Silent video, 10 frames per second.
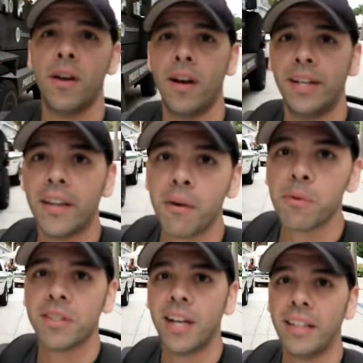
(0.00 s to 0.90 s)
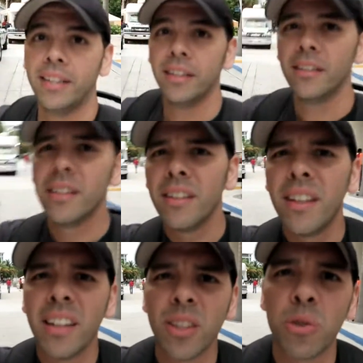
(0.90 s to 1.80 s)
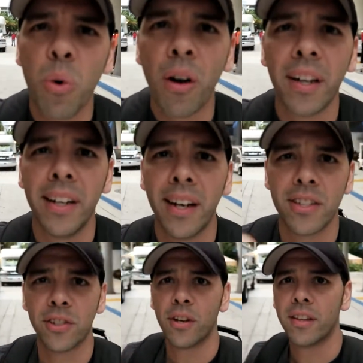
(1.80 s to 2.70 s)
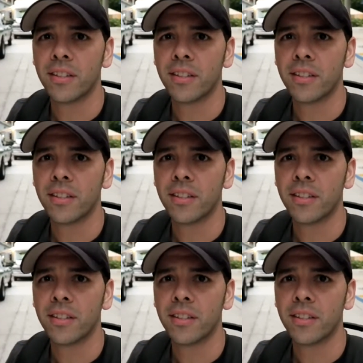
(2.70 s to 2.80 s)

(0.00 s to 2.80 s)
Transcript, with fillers: All right, now that we're signed in, as I was walking in, I saw